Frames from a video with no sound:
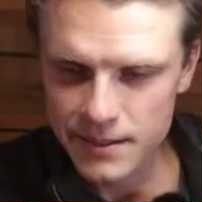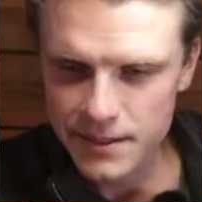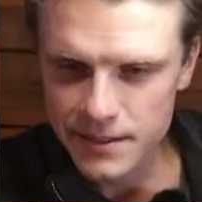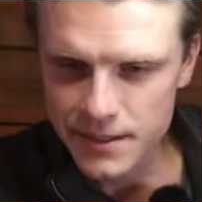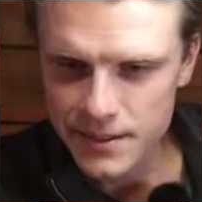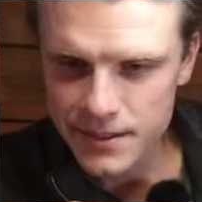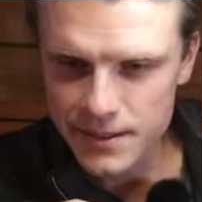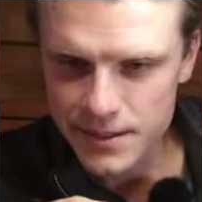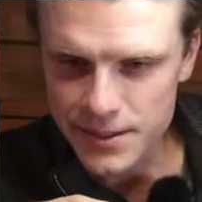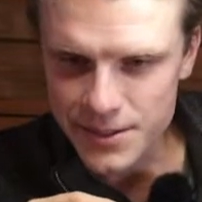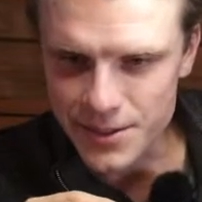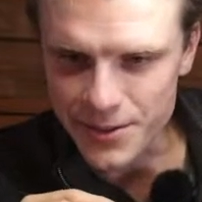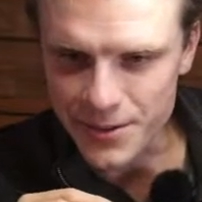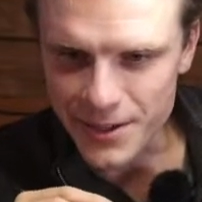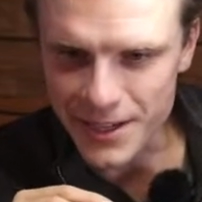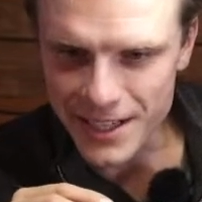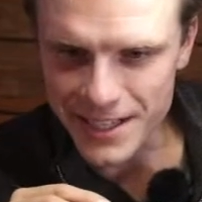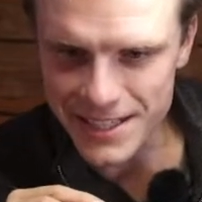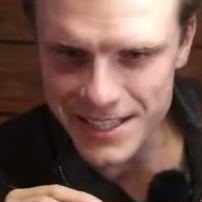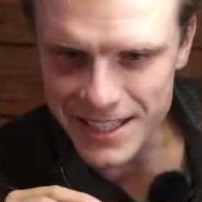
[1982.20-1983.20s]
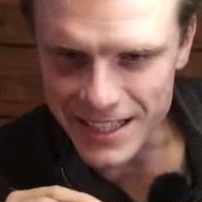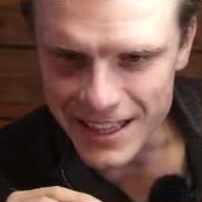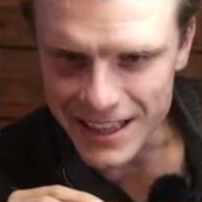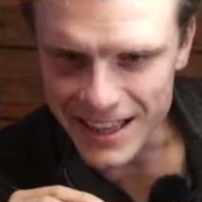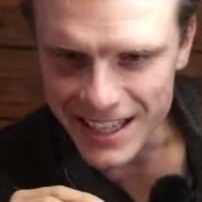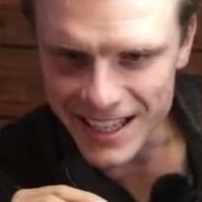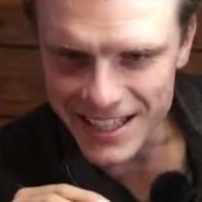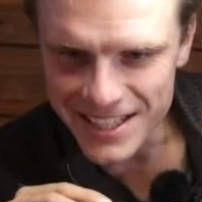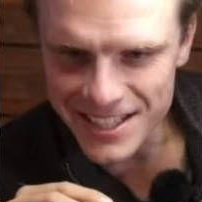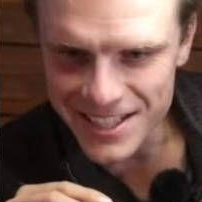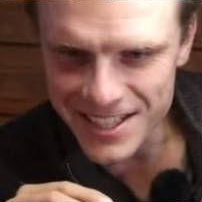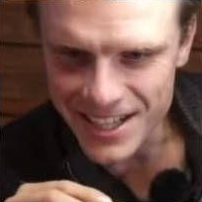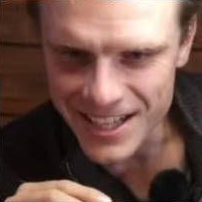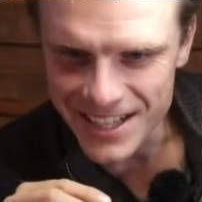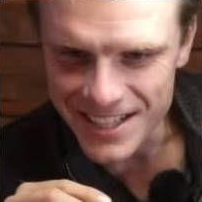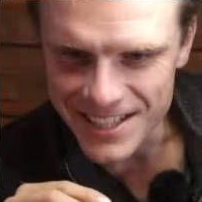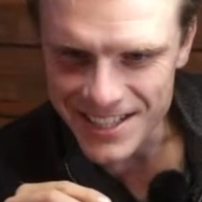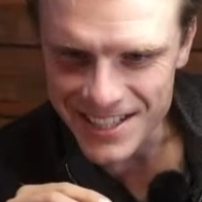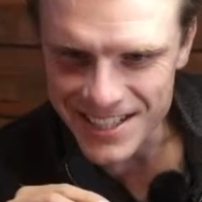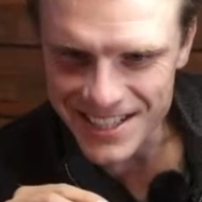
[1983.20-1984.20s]
It's so nice that light
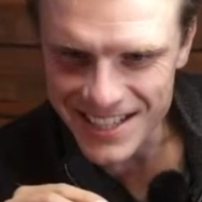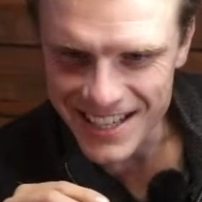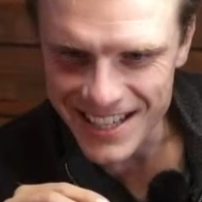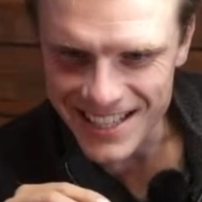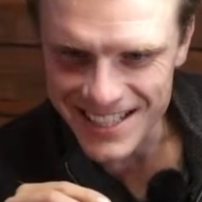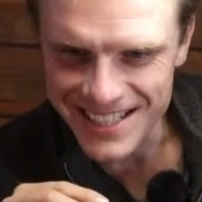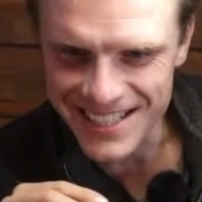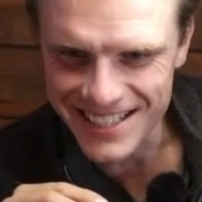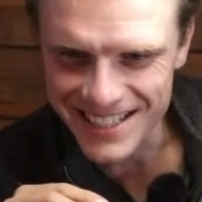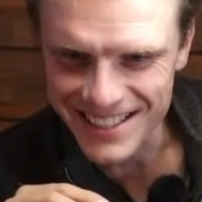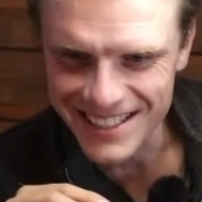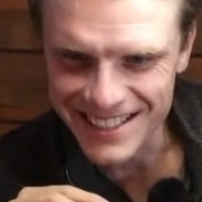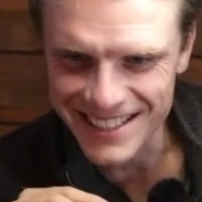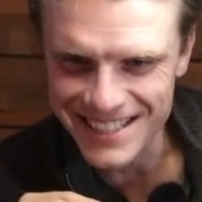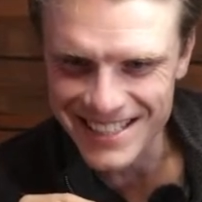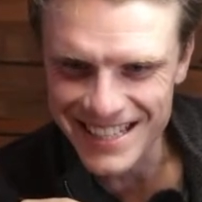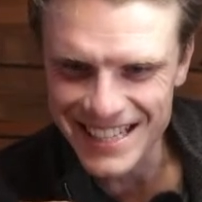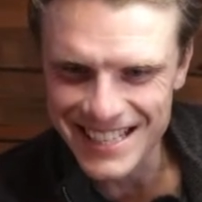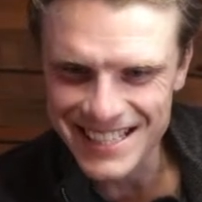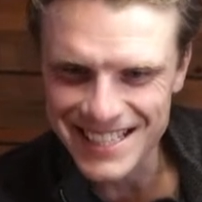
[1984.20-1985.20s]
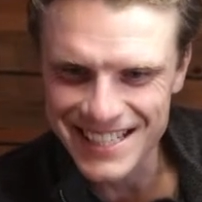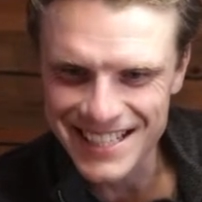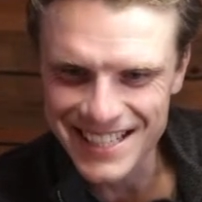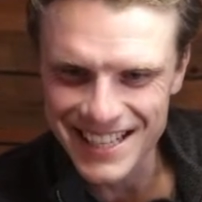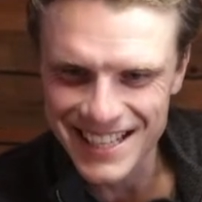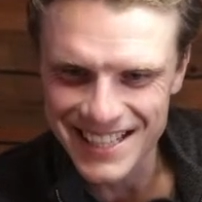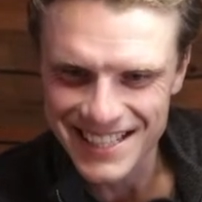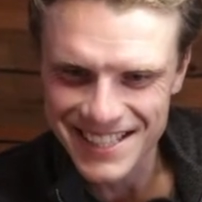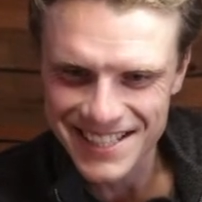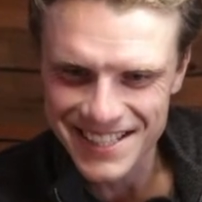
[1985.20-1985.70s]
changes. Yes, it's less intense, the